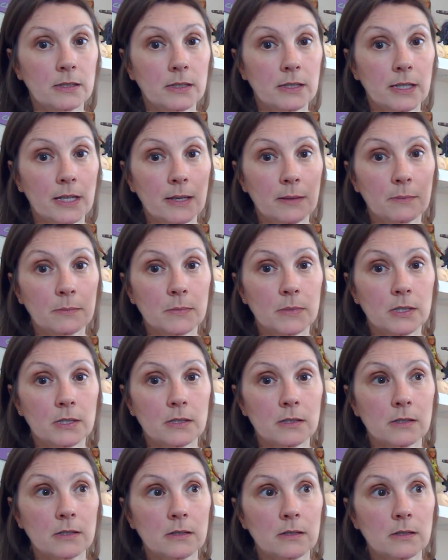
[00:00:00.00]

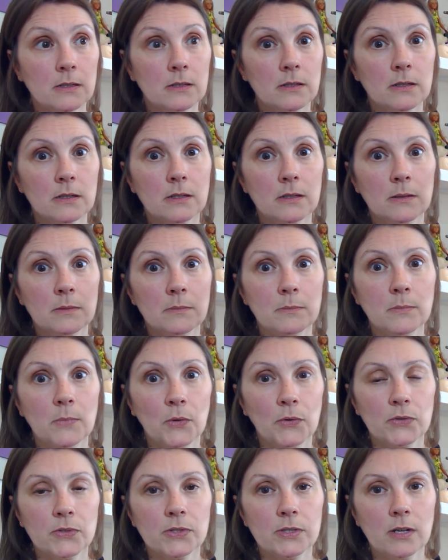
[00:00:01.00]
Kim's
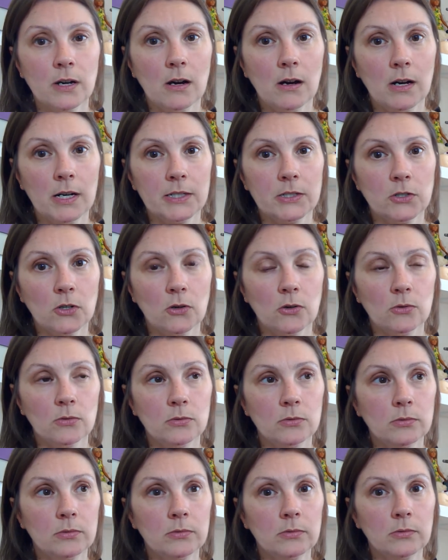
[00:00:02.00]
Monster High doll
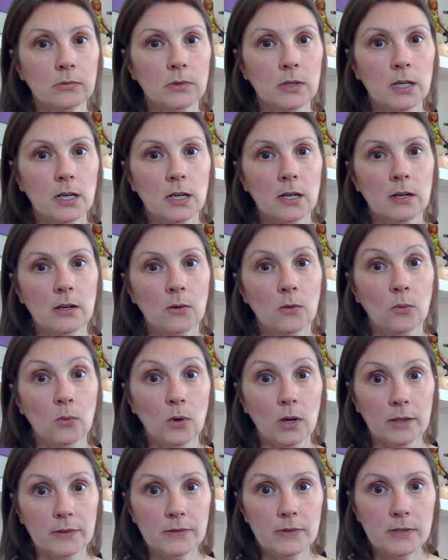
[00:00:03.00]

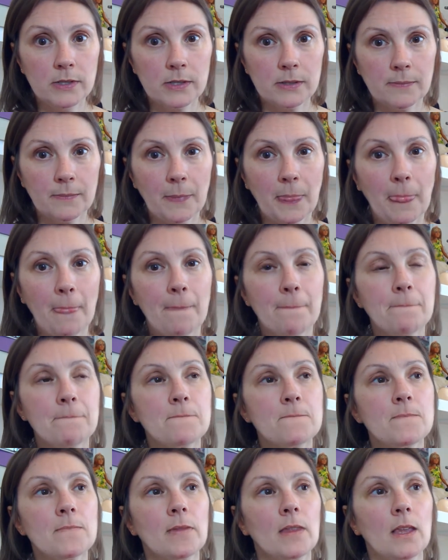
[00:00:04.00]
ones.
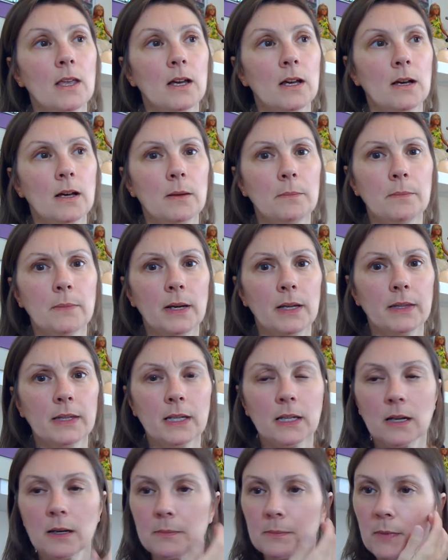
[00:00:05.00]
I
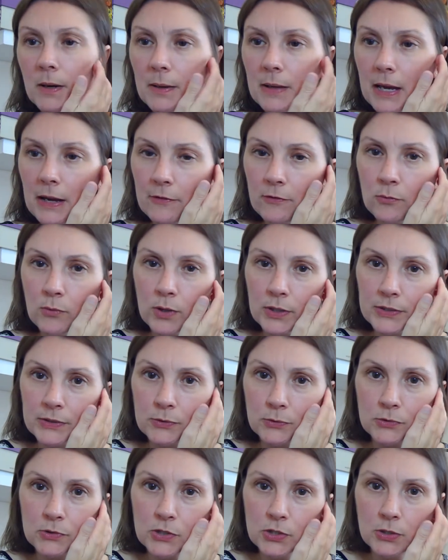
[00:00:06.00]
think I might have one
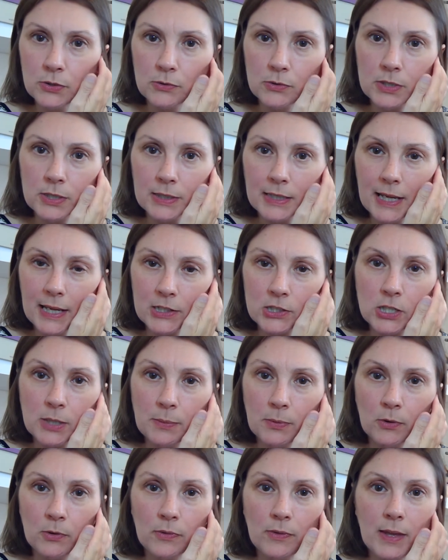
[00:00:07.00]
or two to catch
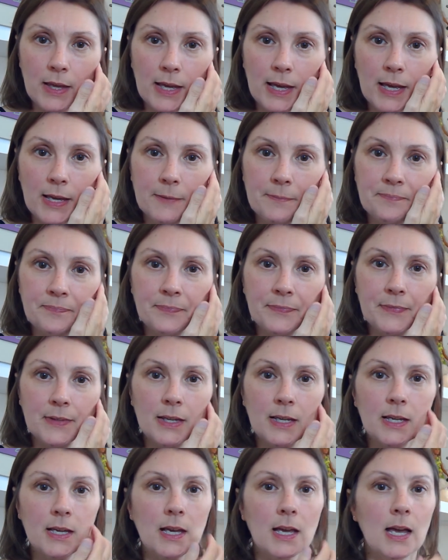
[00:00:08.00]
up on there.
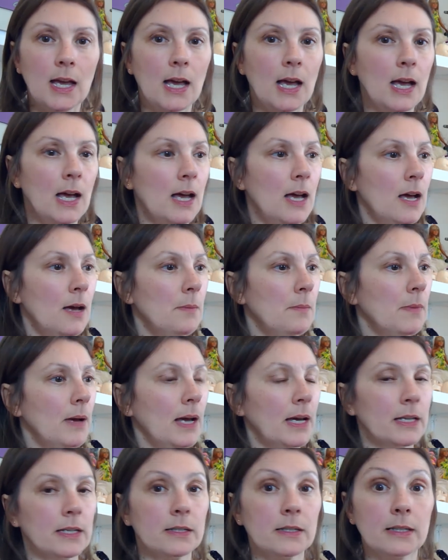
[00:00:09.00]
And
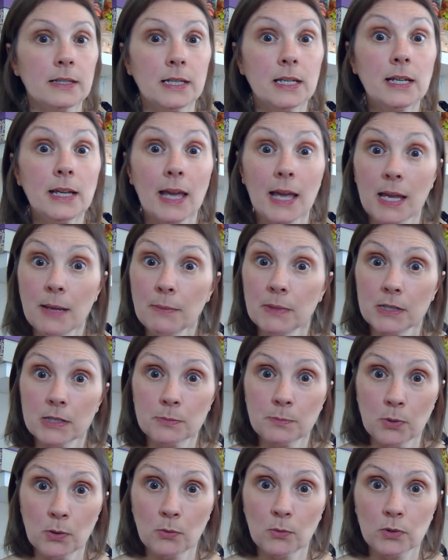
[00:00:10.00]
I think Amy's
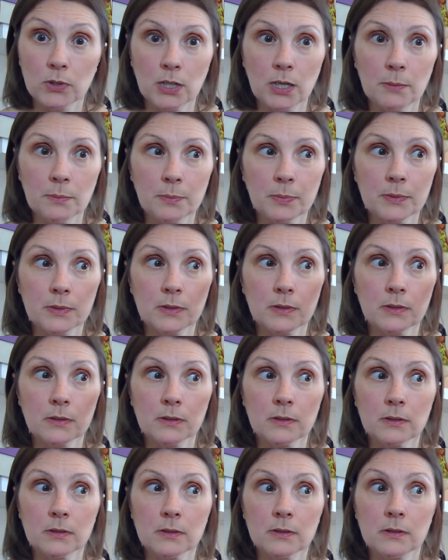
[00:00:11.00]
put one up
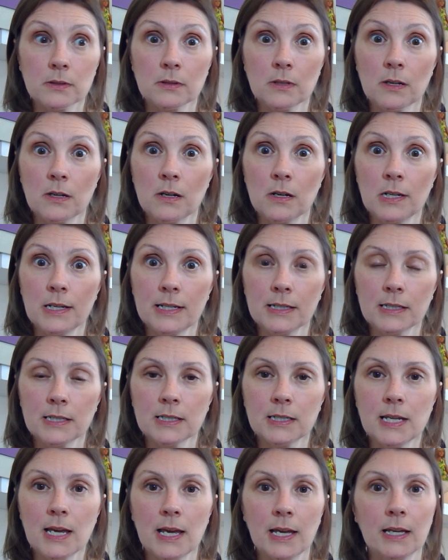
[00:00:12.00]
earlier
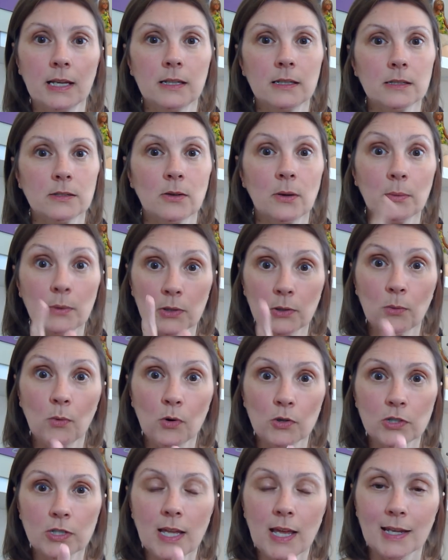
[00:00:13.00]
today, so I'm going to
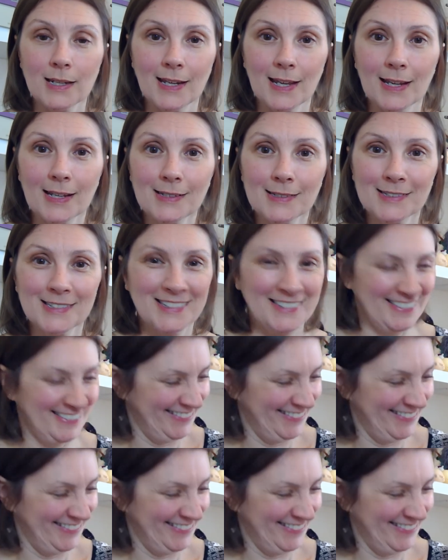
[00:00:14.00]
watch that next.